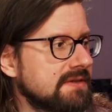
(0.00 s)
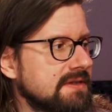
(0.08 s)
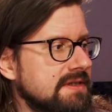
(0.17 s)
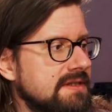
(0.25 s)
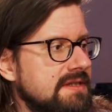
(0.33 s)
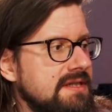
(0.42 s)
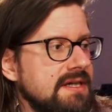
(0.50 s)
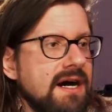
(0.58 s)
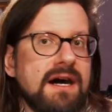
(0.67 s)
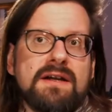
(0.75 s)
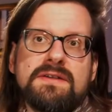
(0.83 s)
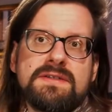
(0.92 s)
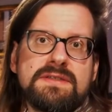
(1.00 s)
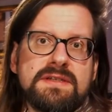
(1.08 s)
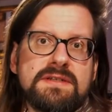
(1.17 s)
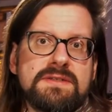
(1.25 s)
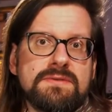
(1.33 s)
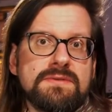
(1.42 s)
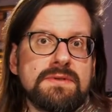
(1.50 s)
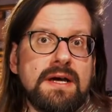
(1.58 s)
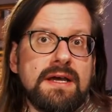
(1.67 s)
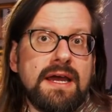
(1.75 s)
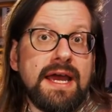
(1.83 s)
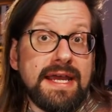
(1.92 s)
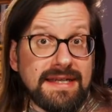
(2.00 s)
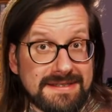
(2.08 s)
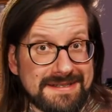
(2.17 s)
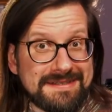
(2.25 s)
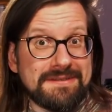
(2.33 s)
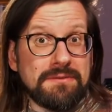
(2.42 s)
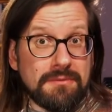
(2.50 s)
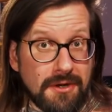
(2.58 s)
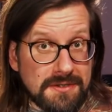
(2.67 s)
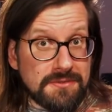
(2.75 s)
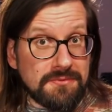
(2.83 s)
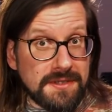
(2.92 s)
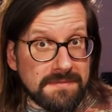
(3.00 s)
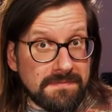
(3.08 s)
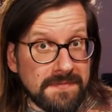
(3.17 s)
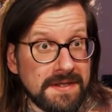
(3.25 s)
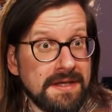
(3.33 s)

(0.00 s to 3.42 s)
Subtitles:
the TR-608, the modded one,